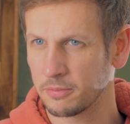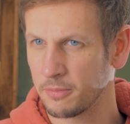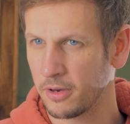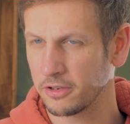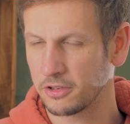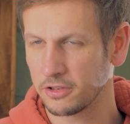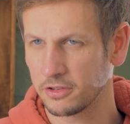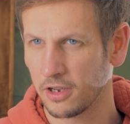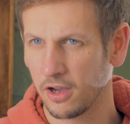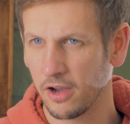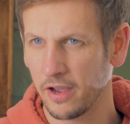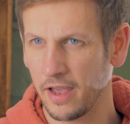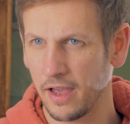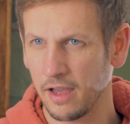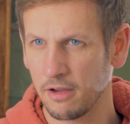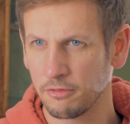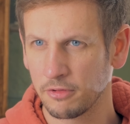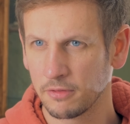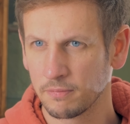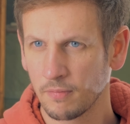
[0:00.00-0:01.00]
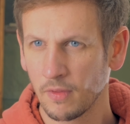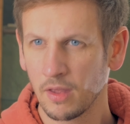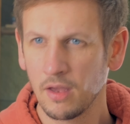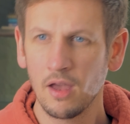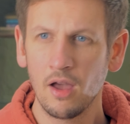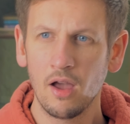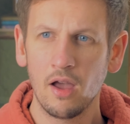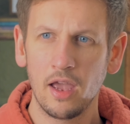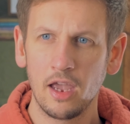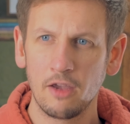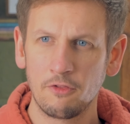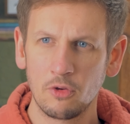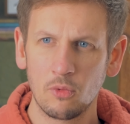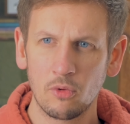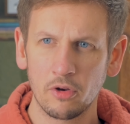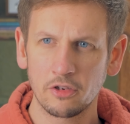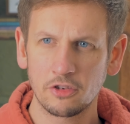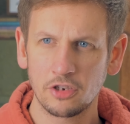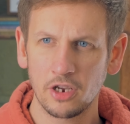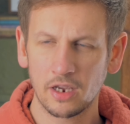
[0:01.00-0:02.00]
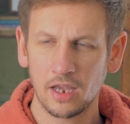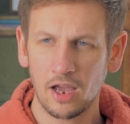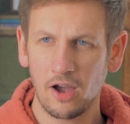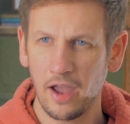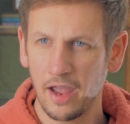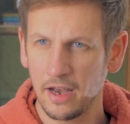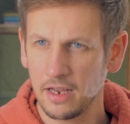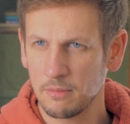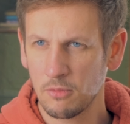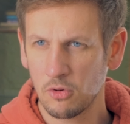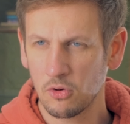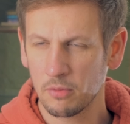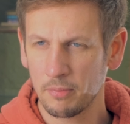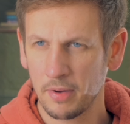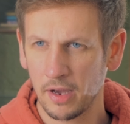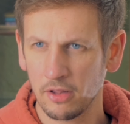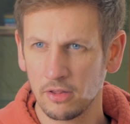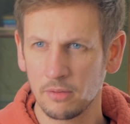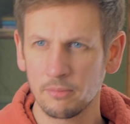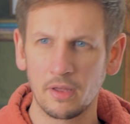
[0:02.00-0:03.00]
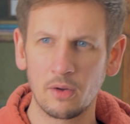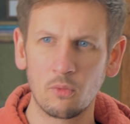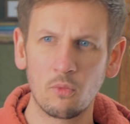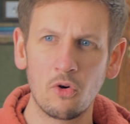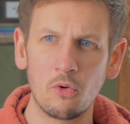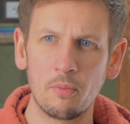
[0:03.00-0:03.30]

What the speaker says: much as I have. If you want to check out any more about them, there will